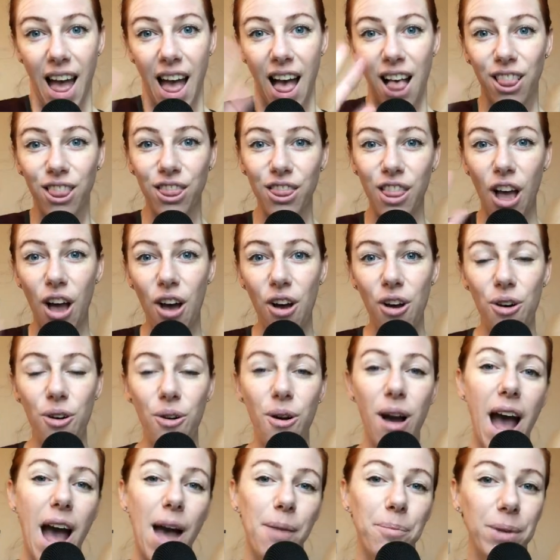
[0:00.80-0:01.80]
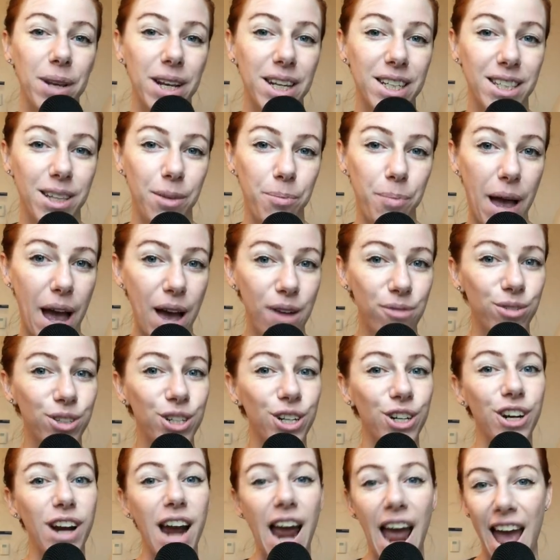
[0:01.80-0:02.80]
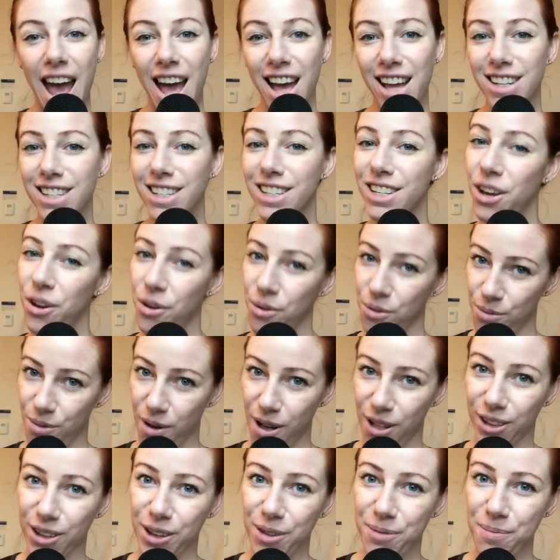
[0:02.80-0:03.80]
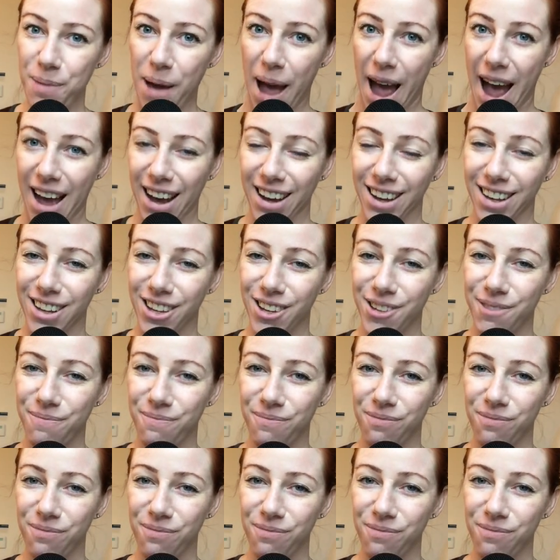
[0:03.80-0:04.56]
Hello, Happiness Abounder, and welcome back.